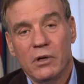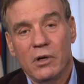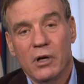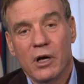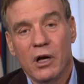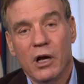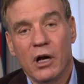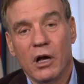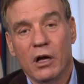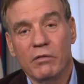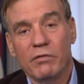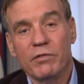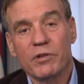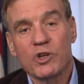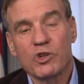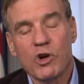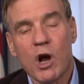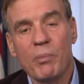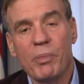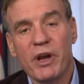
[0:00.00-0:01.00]
of
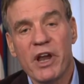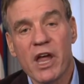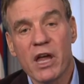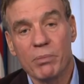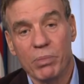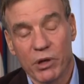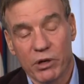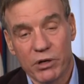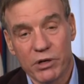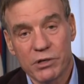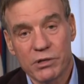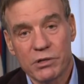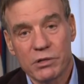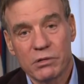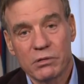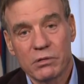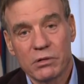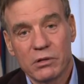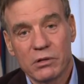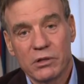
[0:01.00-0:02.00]
Trump enablers
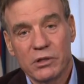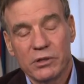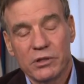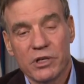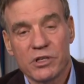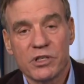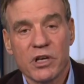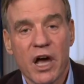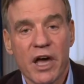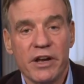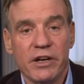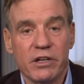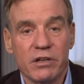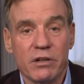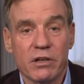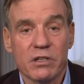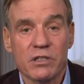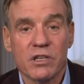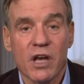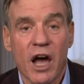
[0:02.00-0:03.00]
decided
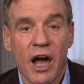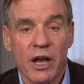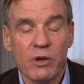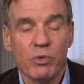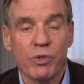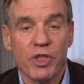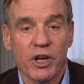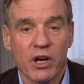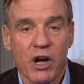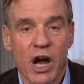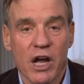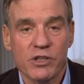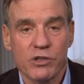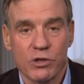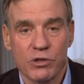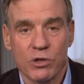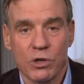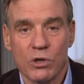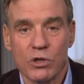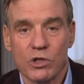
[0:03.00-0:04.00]
to side with the
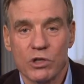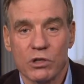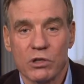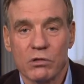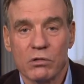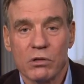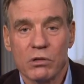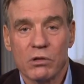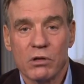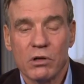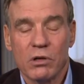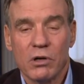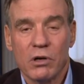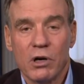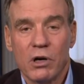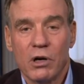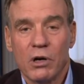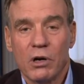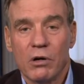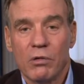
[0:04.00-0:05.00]
Constitution
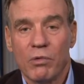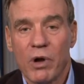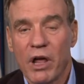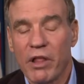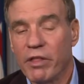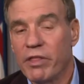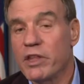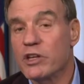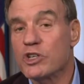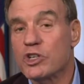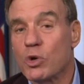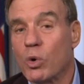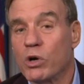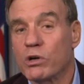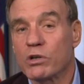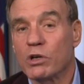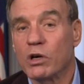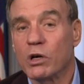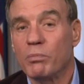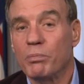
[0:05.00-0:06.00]
rather than short
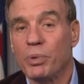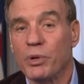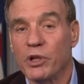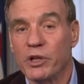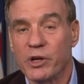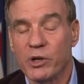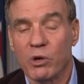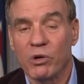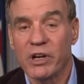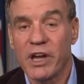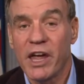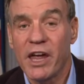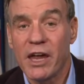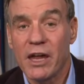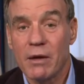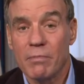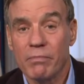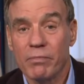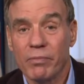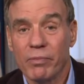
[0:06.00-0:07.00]
term political
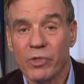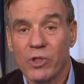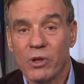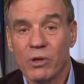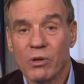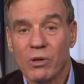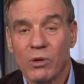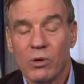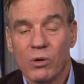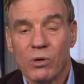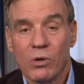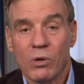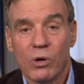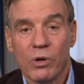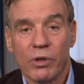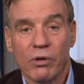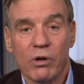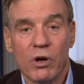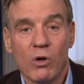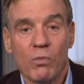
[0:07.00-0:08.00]
gain or
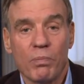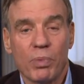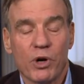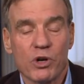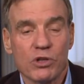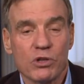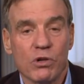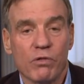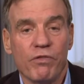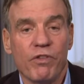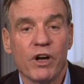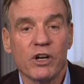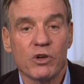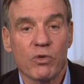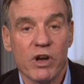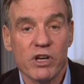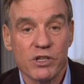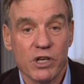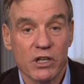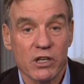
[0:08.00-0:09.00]
their own personal
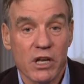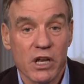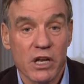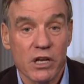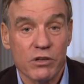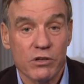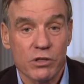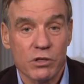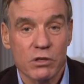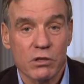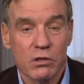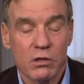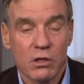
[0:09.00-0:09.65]
fundraising needs,